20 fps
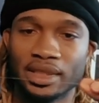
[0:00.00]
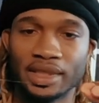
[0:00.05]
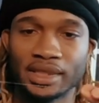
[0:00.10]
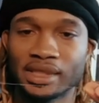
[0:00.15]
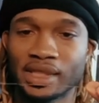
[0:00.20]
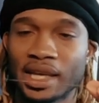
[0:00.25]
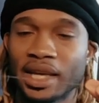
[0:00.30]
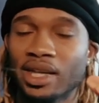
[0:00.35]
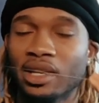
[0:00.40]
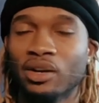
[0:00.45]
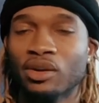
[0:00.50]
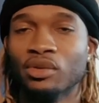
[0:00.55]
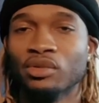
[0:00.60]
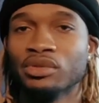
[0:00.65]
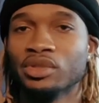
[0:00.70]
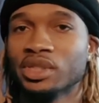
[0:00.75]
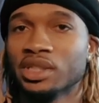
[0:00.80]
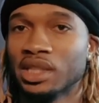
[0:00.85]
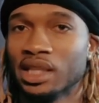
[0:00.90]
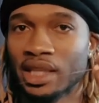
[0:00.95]
this ain't gonna
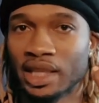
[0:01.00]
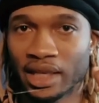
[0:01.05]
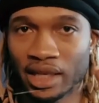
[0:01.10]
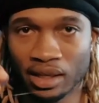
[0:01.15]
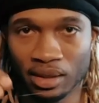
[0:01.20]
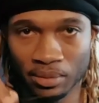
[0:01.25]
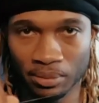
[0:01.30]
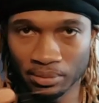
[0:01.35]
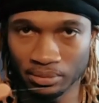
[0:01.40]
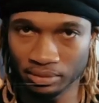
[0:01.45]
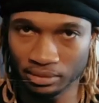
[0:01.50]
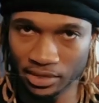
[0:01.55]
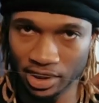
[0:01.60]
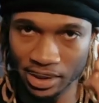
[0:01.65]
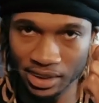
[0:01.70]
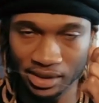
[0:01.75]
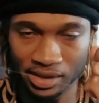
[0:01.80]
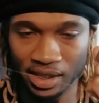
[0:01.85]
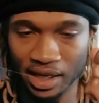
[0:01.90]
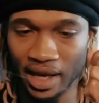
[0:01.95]
slip.
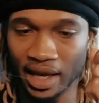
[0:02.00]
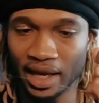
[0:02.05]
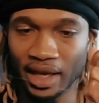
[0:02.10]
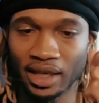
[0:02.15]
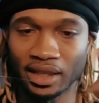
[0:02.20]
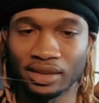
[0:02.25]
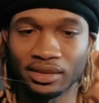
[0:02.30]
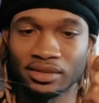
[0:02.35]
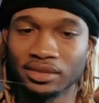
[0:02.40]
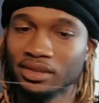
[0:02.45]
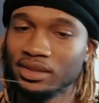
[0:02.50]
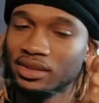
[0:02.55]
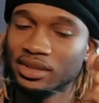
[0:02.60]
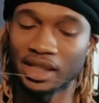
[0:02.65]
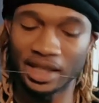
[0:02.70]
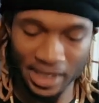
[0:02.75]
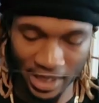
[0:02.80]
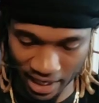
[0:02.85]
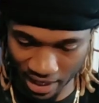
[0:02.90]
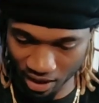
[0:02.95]

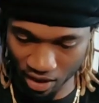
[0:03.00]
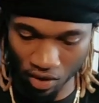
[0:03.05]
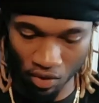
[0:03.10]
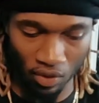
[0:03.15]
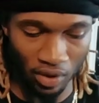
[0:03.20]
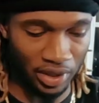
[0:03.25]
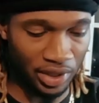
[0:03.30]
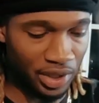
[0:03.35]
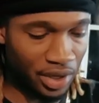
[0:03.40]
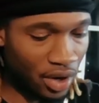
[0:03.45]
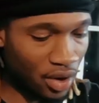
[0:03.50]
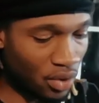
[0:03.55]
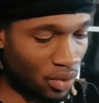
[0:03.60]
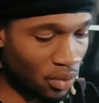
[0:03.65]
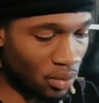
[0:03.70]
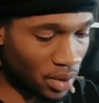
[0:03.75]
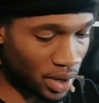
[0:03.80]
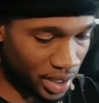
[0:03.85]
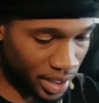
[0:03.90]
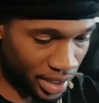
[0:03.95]
It ain't going
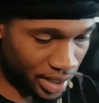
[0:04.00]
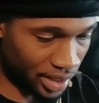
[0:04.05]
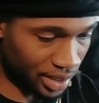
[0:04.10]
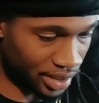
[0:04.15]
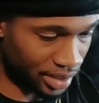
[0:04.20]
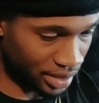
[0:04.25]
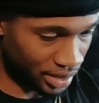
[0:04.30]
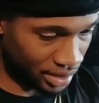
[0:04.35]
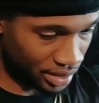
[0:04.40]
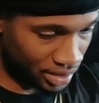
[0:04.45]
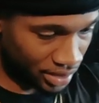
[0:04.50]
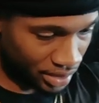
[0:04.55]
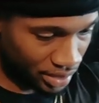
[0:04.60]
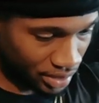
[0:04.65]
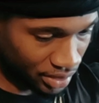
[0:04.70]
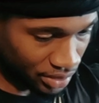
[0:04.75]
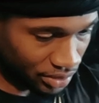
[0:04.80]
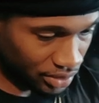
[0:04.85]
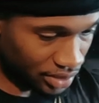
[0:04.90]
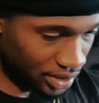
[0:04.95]
nowhere.
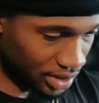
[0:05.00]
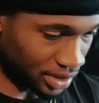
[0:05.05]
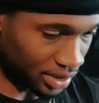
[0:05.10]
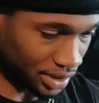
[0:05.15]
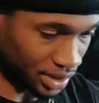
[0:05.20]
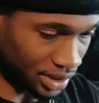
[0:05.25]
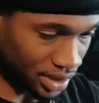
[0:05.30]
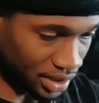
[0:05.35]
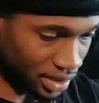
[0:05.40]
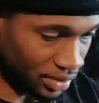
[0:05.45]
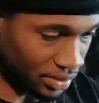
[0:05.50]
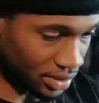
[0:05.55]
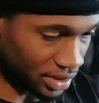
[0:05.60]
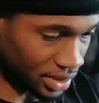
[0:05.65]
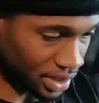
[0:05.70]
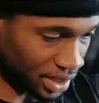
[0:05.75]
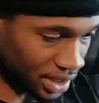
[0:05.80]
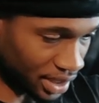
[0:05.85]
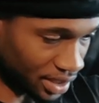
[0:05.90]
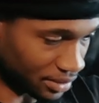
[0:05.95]
You good to go with
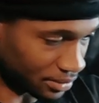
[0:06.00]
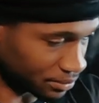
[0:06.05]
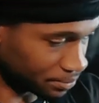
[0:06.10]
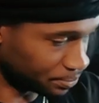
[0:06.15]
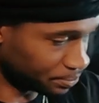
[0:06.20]
that.